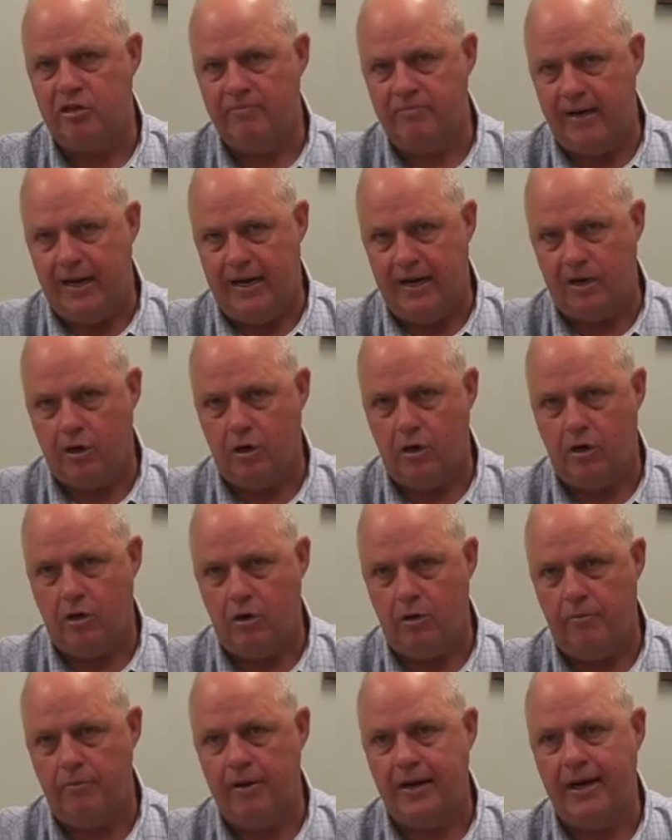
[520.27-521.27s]
of
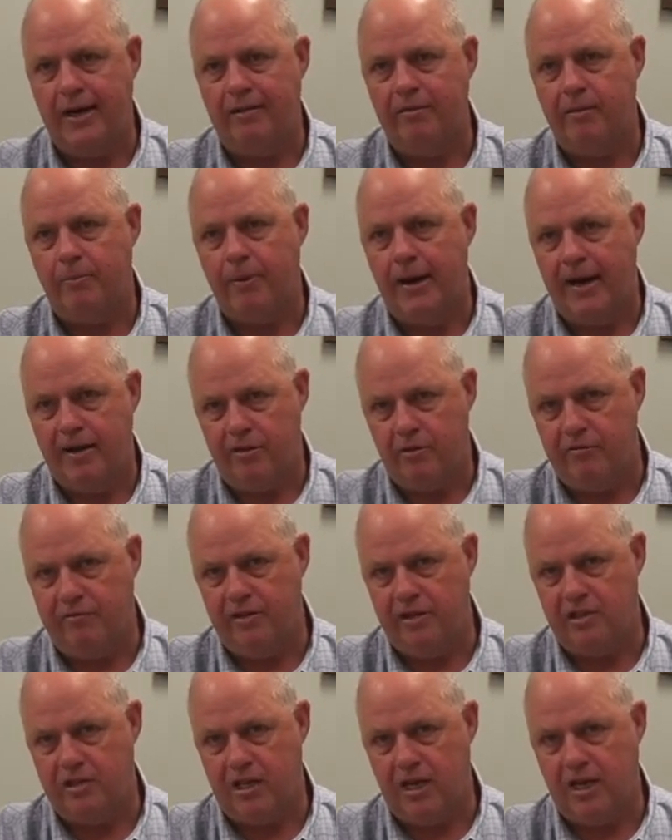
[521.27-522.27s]
bicarb and the
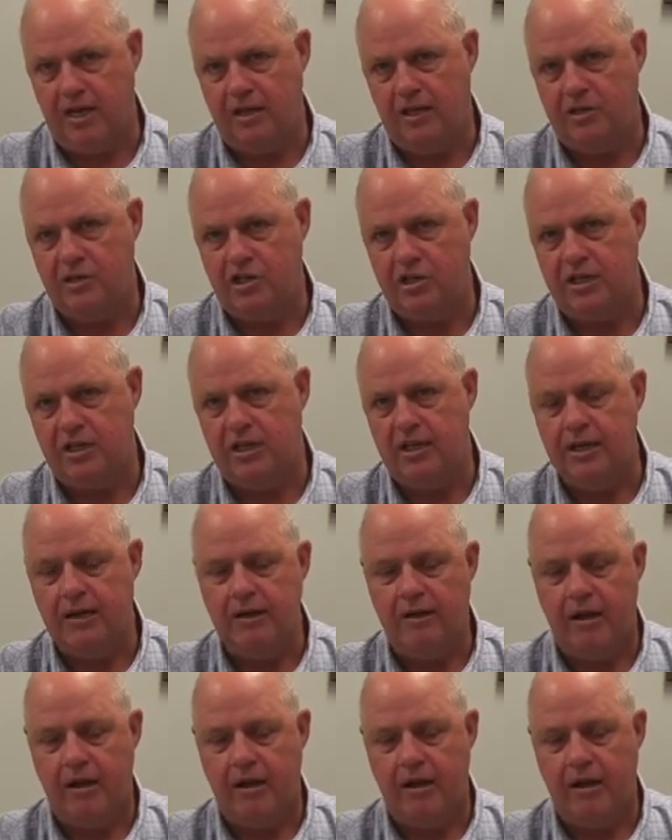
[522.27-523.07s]
pathophysiology